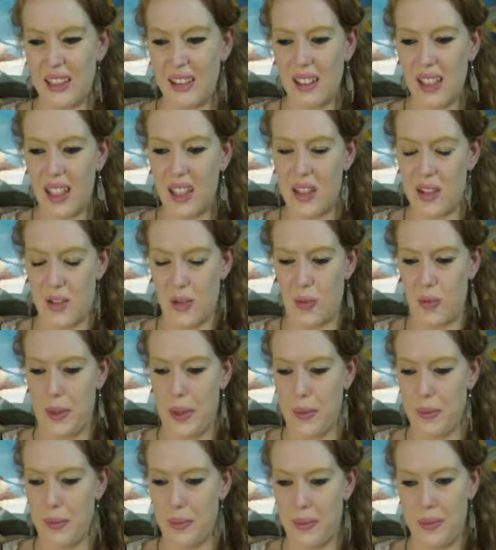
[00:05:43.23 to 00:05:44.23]
I could
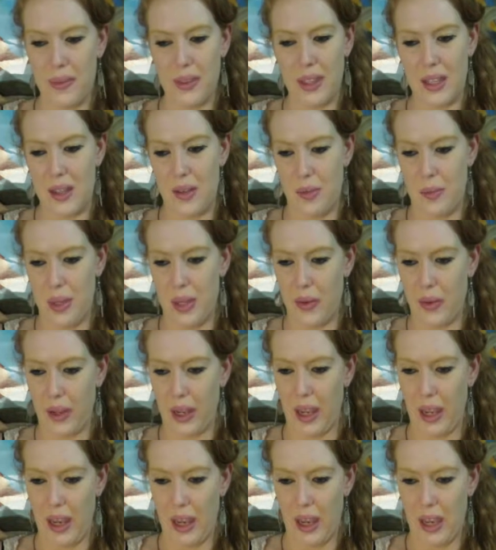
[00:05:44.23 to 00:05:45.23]
swim. That would be
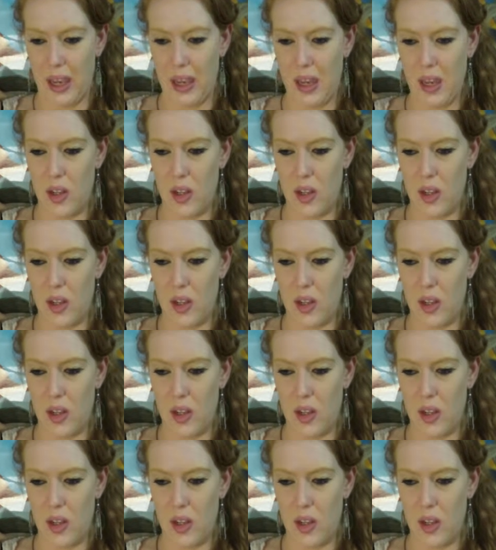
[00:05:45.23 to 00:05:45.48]
okay.